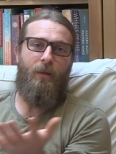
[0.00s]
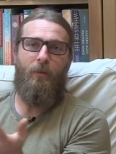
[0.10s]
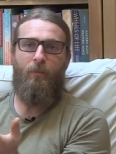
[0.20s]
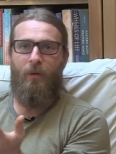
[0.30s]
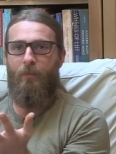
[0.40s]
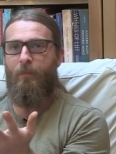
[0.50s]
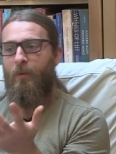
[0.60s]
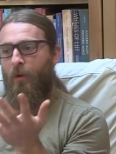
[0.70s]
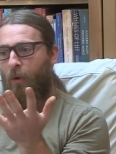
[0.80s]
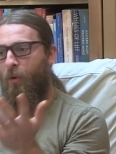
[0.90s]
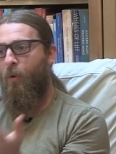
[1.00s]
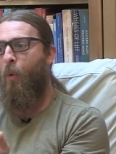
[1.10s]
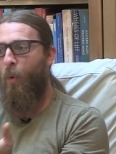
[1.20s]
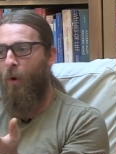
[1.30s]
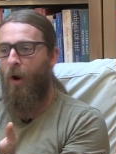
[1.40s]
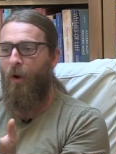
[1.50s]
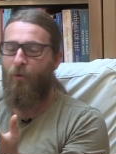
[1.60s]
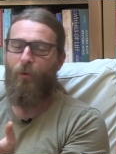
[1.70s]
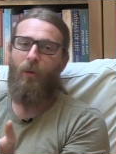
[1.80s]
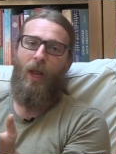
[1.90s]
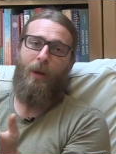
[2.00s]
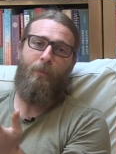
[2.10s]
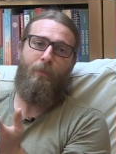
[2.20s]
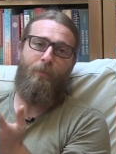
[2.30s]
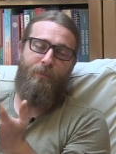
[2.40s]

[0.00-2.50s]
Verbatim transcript: The, the, the core underlying